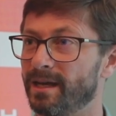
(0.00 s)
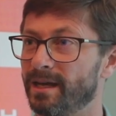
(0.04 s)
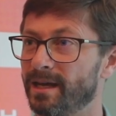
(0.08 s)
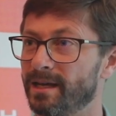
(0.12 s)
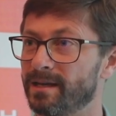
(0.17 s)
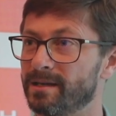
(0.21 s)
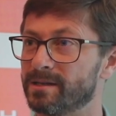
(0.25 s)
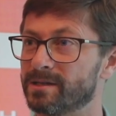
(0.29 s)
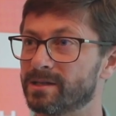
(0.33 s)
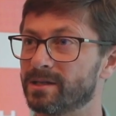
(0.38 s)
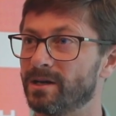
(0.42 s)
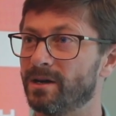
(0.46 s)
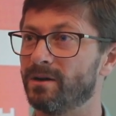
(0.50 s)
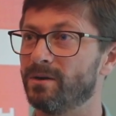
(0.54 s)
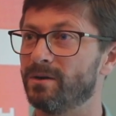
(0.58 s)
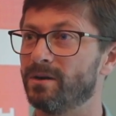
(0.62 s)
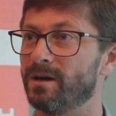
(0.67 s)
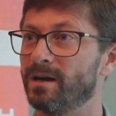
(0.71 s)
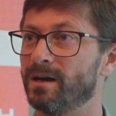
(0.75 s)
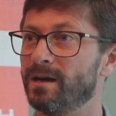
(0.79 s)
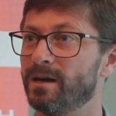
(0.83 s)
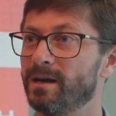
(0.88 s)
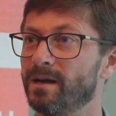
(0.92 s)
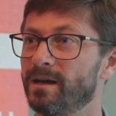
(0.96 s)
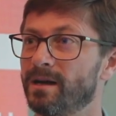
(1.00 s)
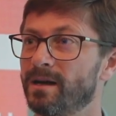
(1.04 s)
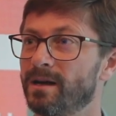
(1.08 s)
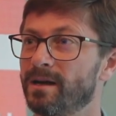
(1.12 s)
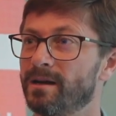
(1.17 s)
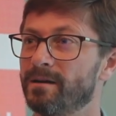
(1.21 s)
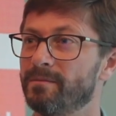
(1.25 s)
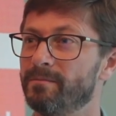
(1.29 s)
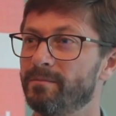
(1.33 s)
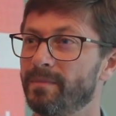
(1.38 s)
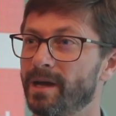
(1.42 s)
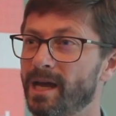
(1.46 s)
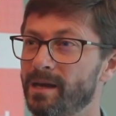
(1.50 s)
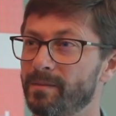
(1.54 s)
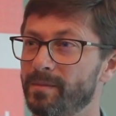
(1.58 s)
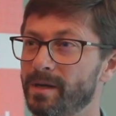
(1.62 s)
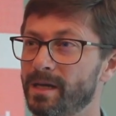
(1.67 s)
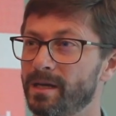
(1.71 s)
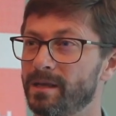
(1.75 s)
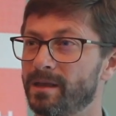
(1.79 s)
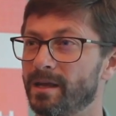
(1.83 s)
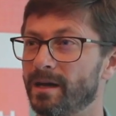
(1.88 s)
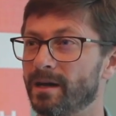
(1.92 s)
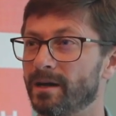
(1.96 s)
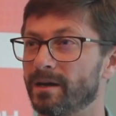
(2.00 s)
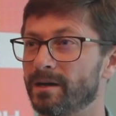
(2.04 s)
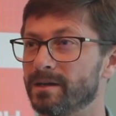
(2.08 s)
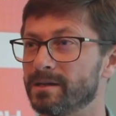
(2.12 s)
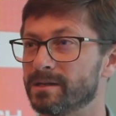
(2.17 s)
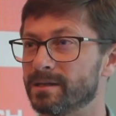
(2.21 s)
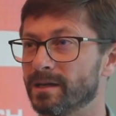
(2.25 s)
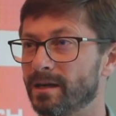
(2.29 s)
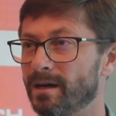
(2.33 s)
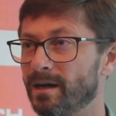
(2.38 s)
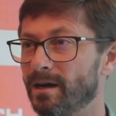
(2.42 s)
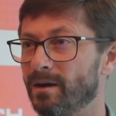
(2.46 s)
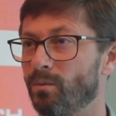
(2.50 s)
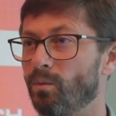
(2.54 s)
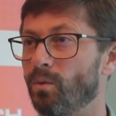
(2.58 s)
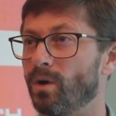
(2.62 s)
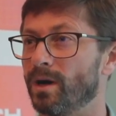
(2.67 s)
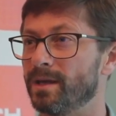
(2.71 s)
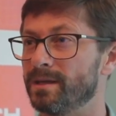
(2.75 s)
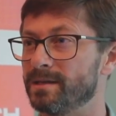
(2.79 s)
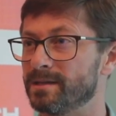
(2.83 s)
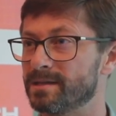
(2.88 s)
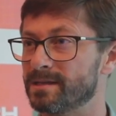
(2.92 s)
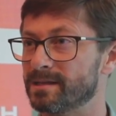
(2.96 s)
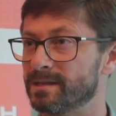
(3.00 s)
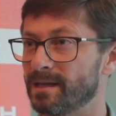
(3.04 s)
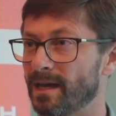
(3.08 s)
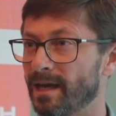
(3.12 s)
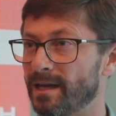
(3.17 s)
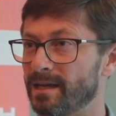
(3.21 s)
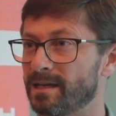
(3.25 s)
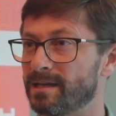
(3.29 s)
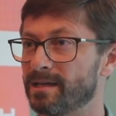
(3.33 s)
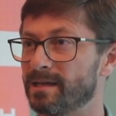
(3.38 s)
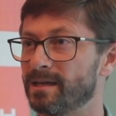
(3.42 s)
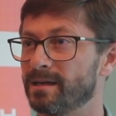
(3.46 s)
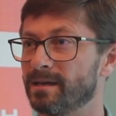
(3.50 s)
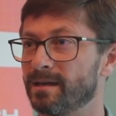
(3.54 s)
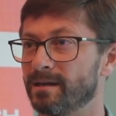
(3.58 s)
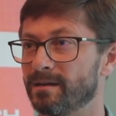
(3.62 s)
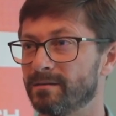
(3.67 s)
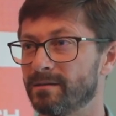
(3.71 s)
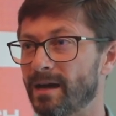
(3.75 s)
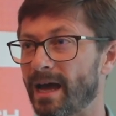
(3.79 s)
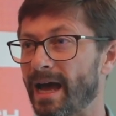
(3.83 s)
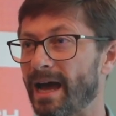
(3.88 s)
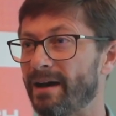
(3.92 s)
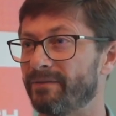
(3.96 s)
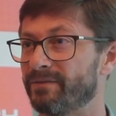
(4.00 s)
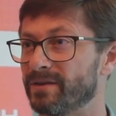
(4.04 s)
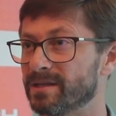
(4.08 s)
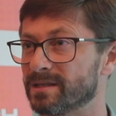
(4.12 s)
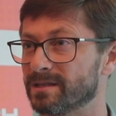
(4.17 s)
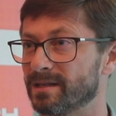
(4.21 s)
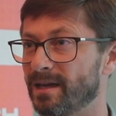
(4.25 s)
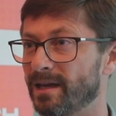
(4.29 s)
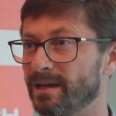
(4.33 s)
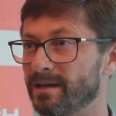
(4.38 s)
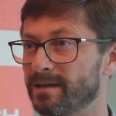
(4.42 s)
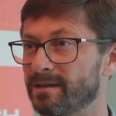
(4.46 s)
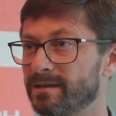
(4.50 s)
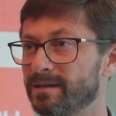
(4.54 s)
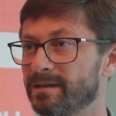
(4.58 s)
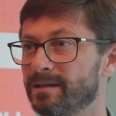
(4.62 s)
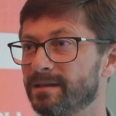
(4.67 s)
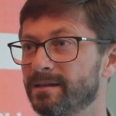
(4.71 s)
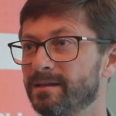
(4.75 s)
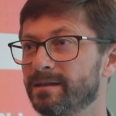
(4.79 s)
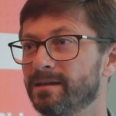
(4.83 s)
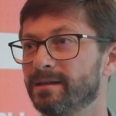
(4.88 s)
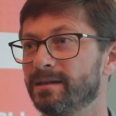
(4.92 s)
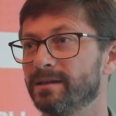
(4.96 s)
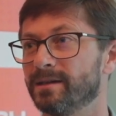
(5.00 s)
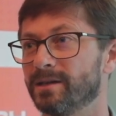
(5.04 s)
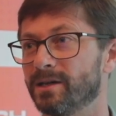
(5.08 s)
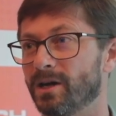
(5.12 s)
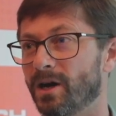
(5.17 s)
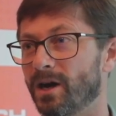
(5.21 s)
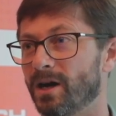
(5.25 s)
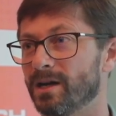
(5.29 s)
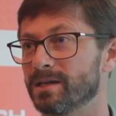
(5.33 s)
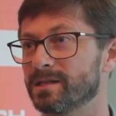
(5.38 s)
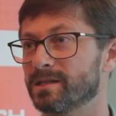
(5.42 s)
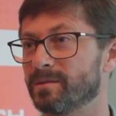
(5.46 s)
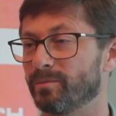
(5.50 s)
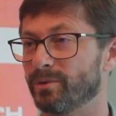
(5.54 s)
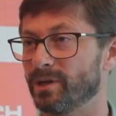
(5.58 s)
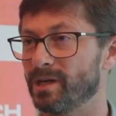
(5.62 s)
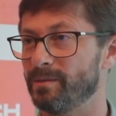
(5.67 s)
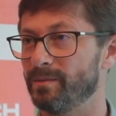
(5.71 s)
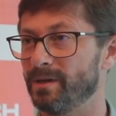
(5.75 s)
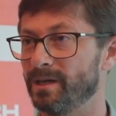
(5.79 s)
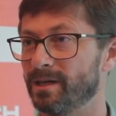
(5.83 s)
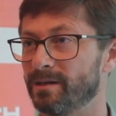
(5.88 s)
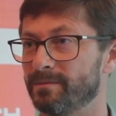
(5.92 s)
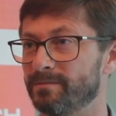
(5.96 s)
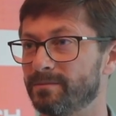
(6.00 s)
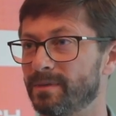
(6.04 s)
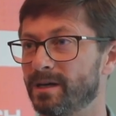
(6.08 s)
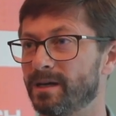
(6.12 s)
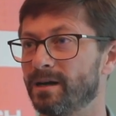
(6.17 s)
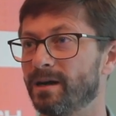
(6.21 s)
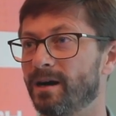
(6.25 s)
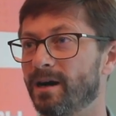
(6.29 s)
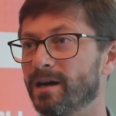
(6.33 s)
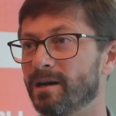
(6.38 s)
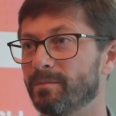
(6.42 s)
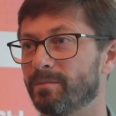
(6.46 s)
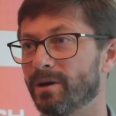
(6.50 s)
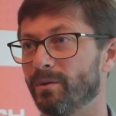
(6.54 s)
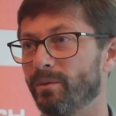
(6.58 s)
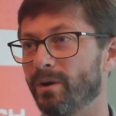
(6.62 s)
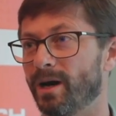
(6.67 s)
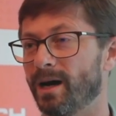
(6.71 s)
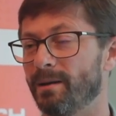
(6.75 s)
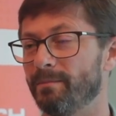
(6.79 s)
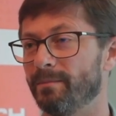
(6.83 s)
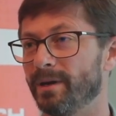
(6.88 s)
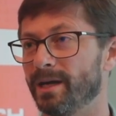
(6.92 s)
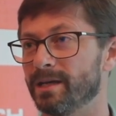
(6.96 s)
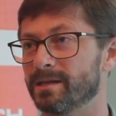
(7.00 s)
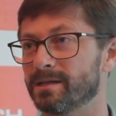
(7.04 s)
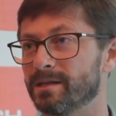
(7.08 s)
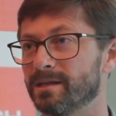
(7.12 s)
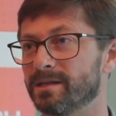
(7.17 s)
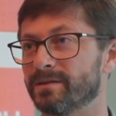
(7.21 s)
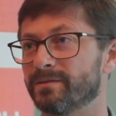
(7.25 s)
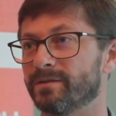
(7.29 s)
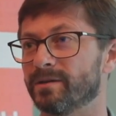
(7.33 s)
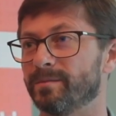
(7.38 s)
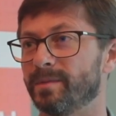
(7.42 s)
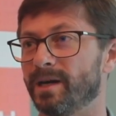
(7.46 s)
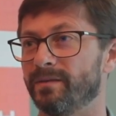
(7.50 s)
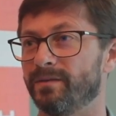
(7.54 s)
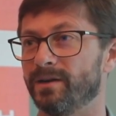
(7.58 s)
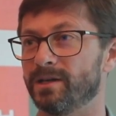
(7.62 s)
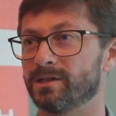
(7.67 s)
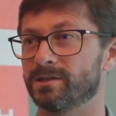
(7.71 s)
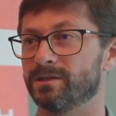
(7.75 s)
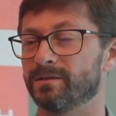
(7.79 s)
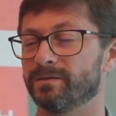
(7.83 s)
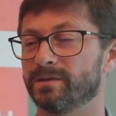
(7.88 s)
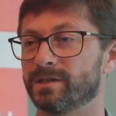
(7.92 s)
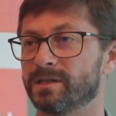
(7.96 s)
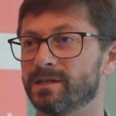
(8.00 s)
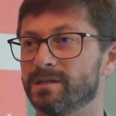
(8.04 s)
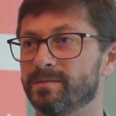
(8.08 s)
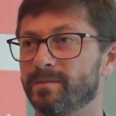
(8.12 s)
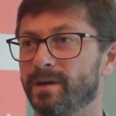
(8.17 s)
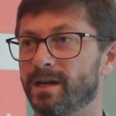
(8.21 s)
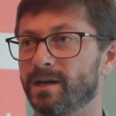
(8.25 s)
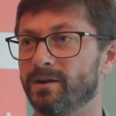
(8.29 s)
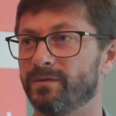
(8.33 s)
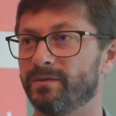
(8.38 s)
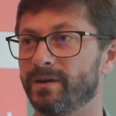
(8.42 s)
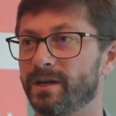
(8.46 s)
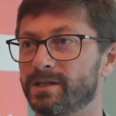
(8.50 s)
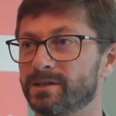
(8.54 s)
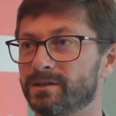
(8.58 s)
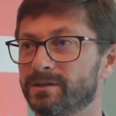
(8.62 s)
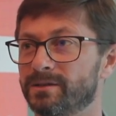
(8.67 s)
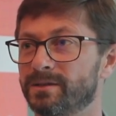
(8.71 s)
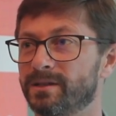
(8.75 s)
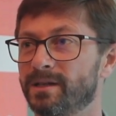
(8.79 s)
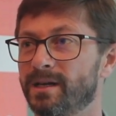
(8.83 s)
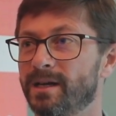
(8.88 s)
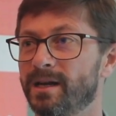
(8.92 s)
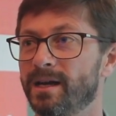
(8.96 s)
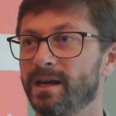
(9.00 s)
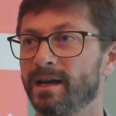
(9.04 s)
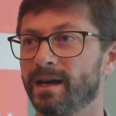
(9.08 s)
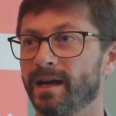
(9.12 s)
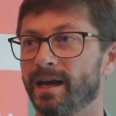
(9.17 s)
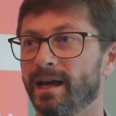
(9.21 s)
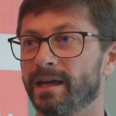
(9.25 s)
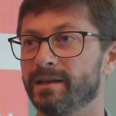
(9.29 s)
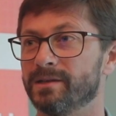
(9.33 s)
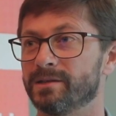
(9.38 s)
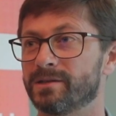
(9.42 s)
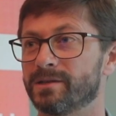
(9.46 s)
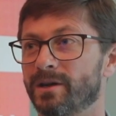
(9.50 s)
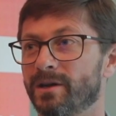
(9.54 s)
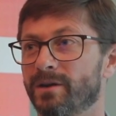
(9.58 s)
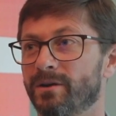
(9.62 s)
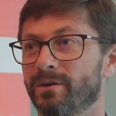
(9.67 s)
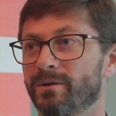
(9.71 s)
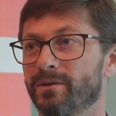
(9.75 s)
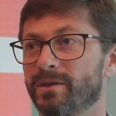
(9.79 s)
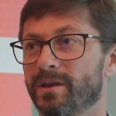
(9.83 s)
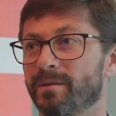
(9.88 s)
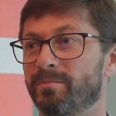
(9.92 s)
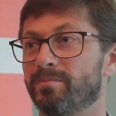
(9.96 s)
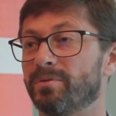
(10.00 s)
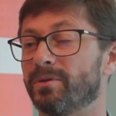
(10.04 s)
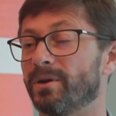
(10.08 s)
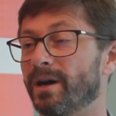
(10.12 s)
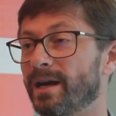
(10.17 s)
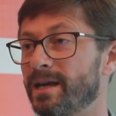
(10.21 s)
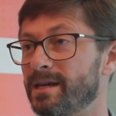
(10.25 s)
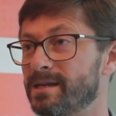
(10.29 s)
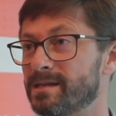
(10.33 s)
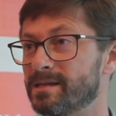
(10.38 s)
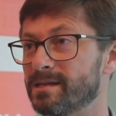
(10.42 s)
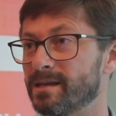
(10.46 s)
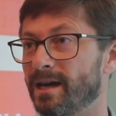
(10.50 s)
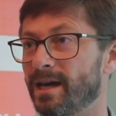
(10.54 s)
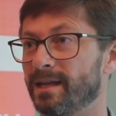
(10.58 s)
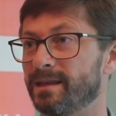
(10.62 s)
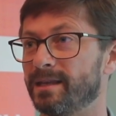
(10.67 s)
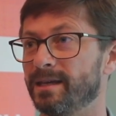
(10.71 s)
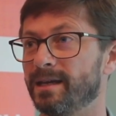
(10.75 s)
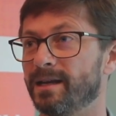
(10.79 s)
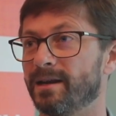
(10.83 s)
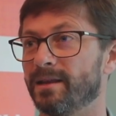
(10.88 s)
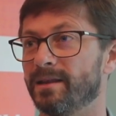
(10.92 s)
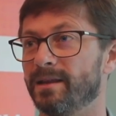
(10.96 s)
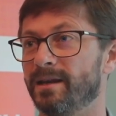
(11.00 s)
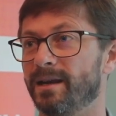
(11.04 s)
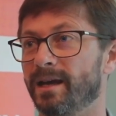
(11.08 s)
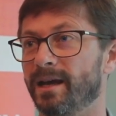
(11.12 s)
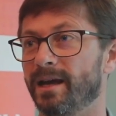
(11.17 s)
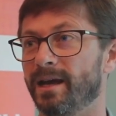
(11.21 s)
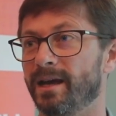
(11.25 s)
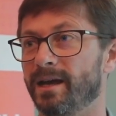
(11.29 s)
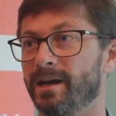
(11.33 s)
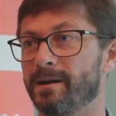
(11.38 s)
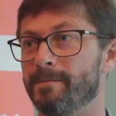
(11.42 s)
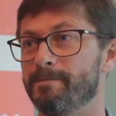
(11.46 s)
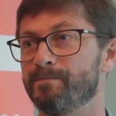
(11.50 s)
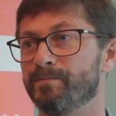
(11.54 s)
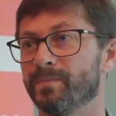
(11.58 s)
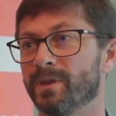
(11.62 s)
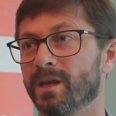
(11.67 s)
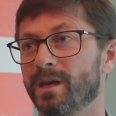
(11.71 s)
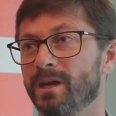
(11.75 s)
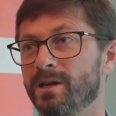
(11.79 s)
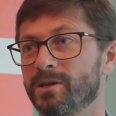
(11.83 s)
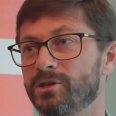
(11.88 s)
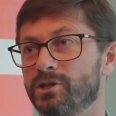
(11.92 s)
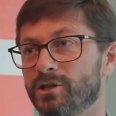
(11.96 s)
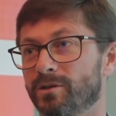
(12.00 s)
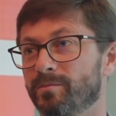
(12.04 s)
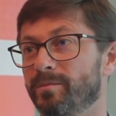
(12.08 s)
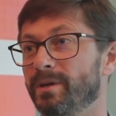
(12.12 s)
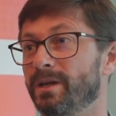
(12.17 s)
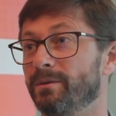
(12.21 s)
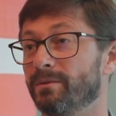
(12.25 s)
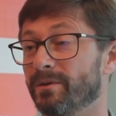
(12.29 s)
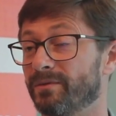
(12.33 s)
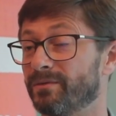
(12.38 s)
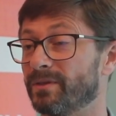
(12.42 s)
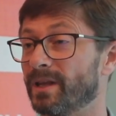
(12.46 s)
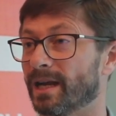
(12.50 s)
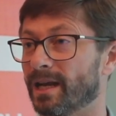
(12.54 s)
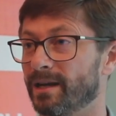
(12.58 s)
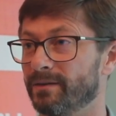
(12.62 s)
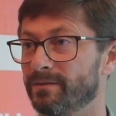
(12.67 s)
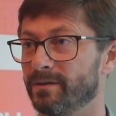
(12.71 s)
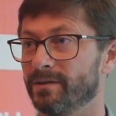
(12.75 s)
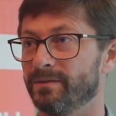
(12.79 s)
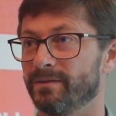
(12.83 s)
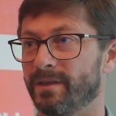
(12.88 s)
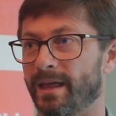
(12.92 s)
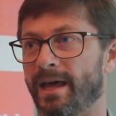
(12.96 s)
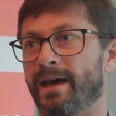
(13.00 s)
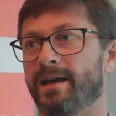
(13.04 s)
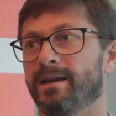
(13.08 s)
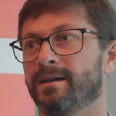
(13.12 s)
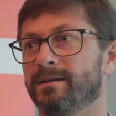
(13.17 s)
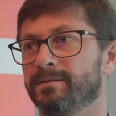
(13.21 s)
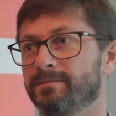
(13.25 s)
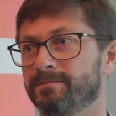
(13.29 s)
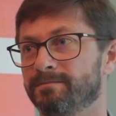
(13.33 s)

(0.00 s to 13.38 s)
hit. So maybe there's a 1 cent, half a cent cost premium on a per watt basis for bifacial versus monofacial. And so the price at the end of the day should be reflective of that.